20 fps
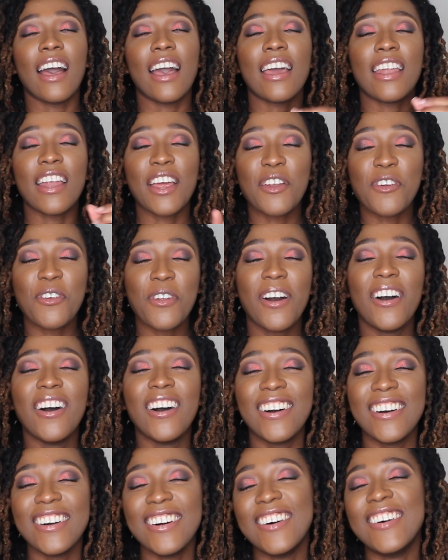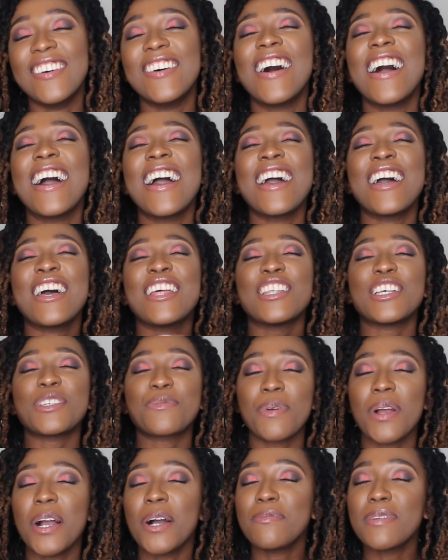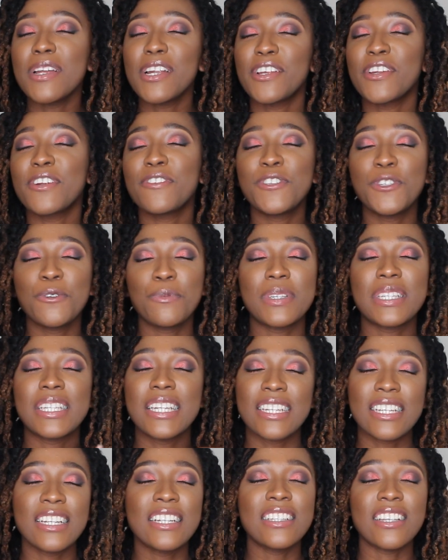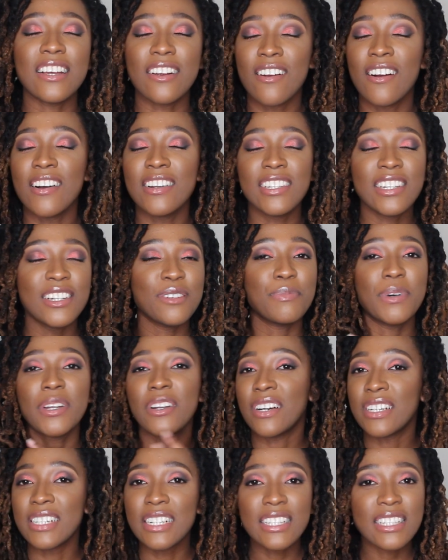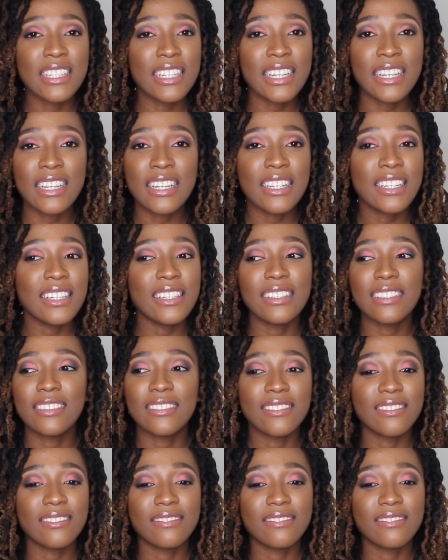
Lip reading: And I know there's probably a lot of superstitions around it, but honestly